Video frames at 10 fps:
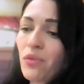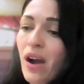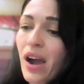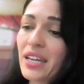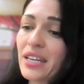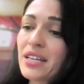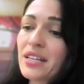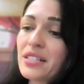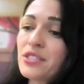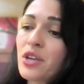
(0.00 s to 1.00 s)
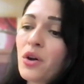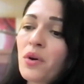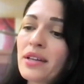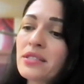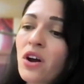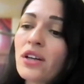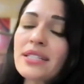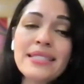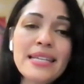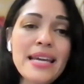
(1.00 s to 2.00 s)
All right. So it's
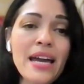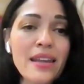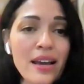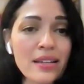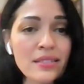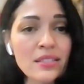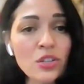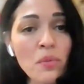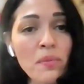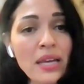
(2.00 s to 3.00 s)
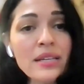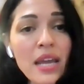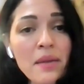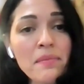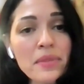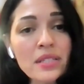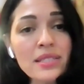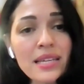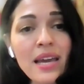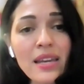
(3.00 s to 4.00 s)
called a DNS, the domain name. The
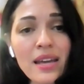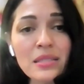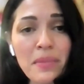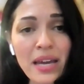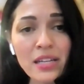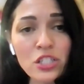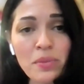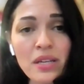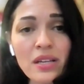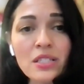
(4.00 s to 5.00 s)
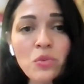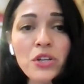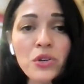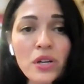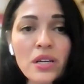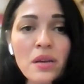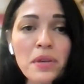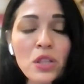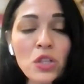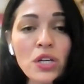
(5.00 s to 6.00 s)
DNS management is what you're going to
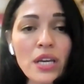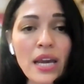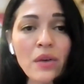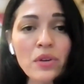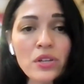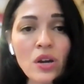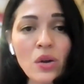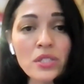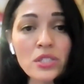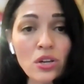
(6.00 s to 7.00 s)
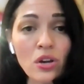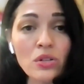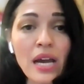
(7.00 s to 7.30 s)
be looking at when you go into